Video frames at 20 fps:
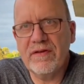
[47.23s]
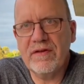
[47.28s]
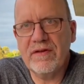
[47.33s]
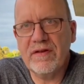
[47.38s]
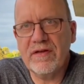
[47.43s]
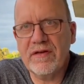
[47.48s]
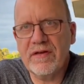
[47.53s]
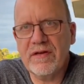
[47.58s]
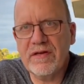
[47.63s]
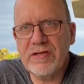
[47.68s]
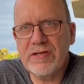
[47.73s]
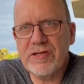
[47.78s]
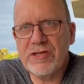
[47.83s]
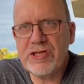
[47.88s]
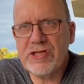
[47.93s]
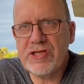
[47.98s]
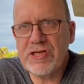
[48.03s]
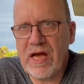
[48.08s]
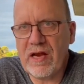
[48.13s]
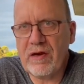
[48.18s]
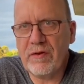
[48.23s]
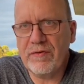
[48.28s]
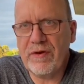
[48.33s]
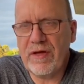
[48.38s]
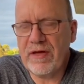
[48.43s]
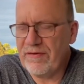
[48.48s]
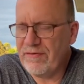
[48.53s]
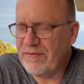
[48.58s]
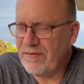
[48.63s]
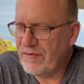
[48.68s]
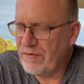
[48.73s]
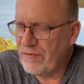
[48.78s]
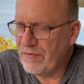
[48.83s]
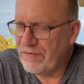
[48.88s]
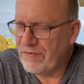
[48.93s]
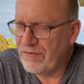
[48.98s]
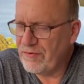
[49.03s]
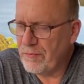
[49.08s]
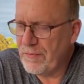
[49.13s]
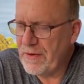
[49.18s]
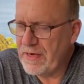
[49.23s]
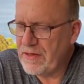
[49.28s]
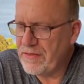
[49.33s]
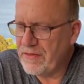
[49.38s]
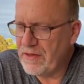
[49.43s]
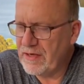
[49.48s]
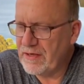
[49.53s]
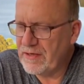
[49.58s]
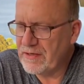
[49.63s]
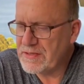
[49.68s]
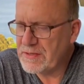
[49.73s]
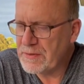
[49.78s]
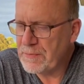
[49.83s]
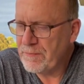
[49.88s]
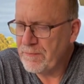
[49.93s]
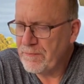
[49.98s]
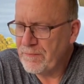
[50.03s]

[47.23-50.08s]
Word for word: the shallowness of so many things.